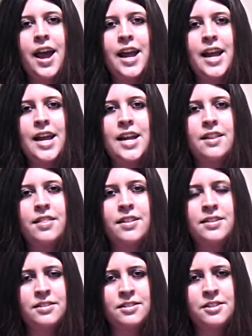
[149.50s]
And
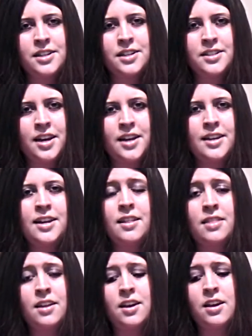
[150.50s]
this is not taking
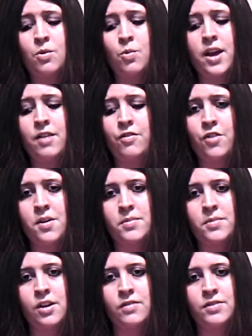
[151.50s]
anything away
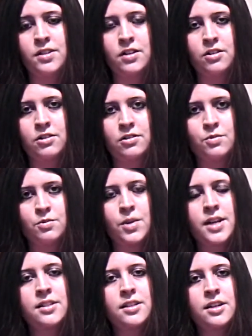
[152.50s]
from Dolph Ziggler's
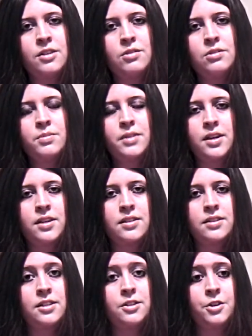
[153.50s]
ring skills,
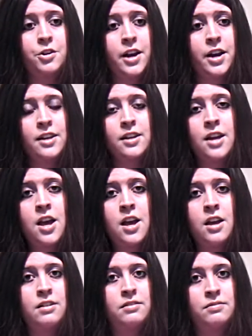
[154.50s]
because he's a great
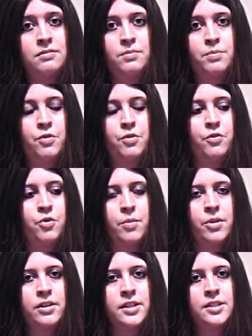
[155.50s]

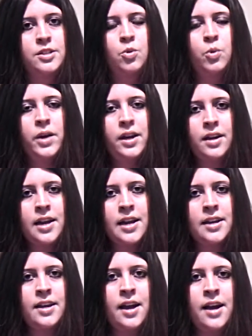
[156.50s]
performer. He's quick
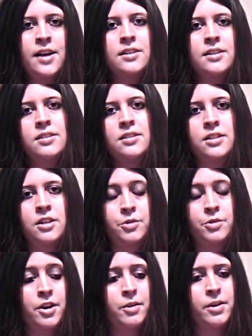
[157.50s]
and he has, you
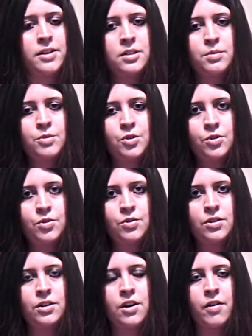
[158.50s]
know, great wrestling
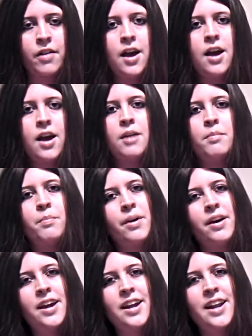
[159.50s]
moves and all that.
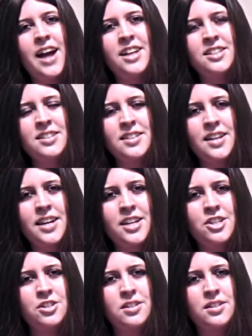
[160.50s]
But I just think
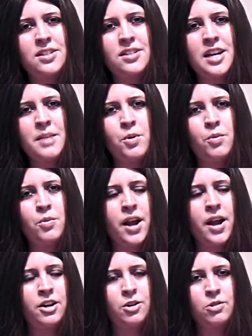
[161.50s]
he's just the same old
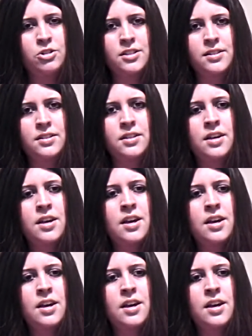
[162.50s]
braggadocious